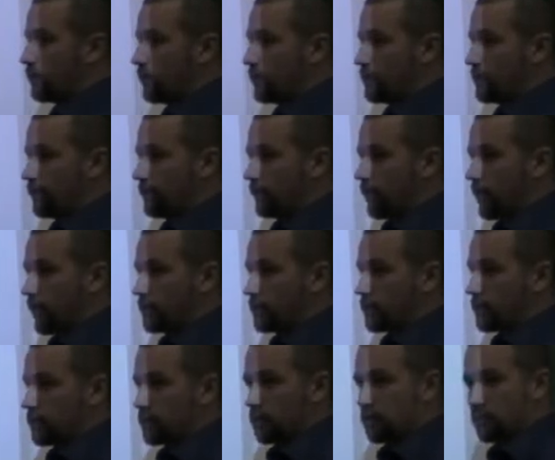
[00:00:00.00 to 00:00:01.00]
if I
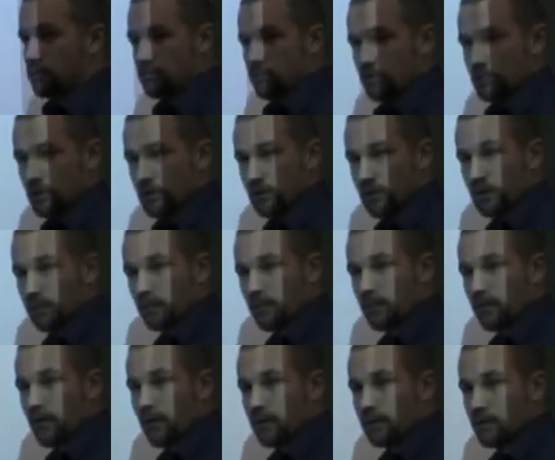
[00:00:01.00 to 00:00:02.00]
just stood at the
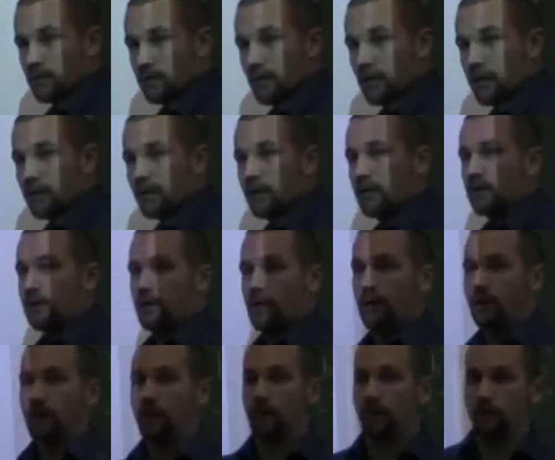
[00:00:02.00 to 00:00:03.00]
front and taught it
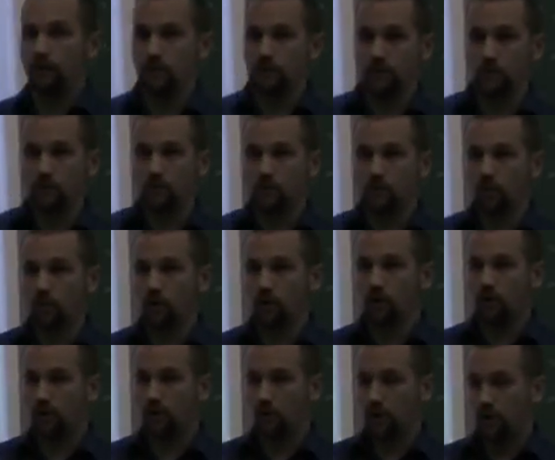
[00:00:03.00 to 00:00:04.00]
and let the students
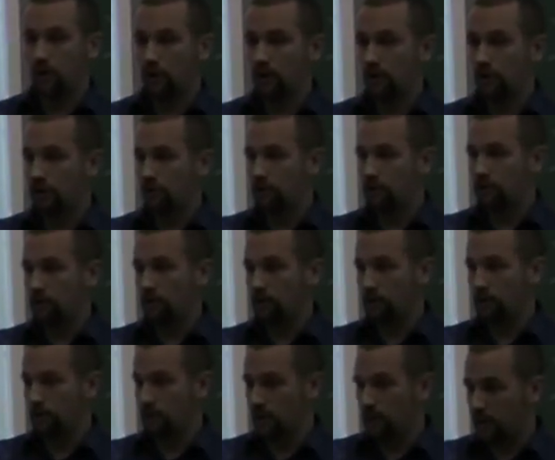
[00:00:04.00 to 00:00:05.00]
work away at it
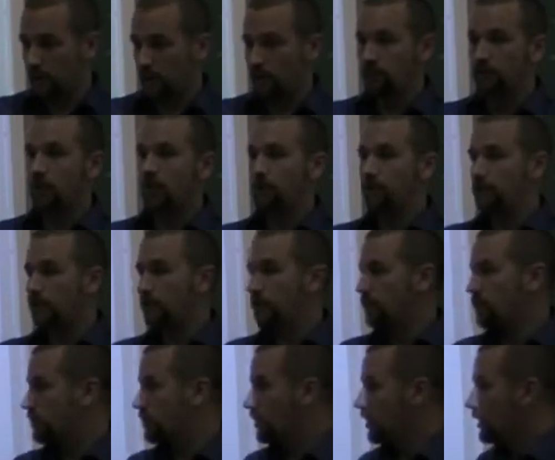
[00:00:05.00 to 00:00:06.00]
then after I
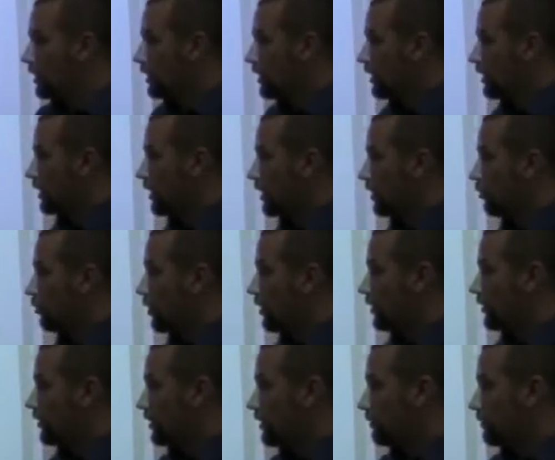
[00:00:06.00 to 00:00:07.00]
finished. One
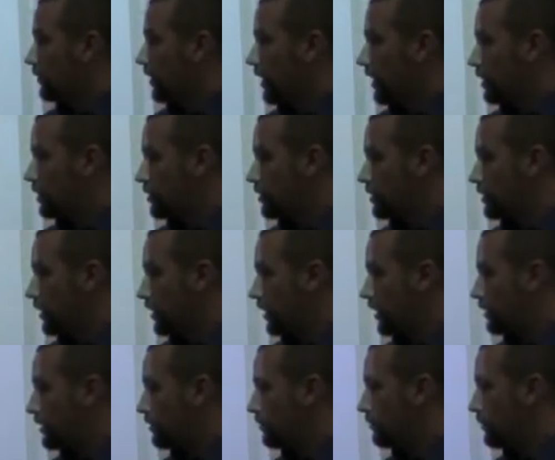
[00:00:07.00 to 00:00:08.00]
of the advantages that I
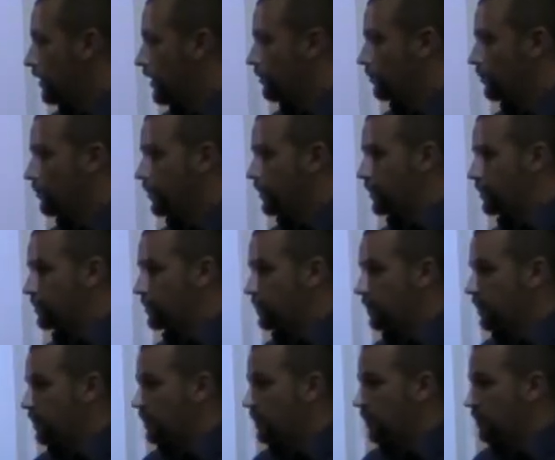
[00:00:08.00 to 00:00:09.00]
did find from this
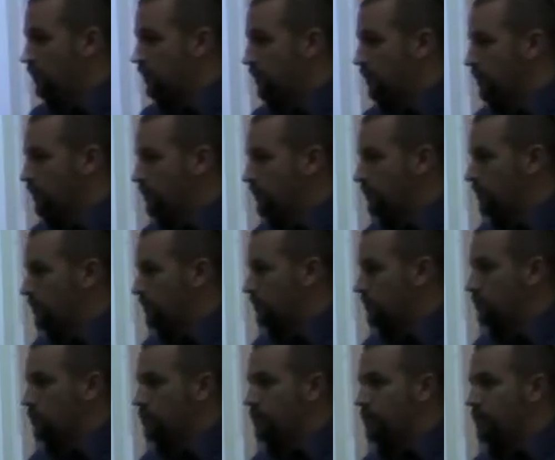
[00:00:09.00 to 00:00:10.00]
is the
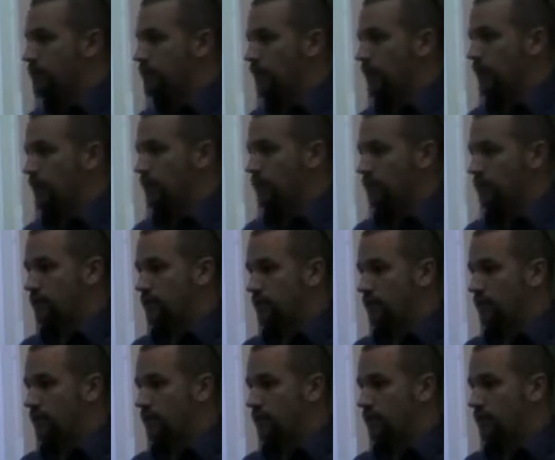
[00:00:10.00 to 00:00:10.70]
students that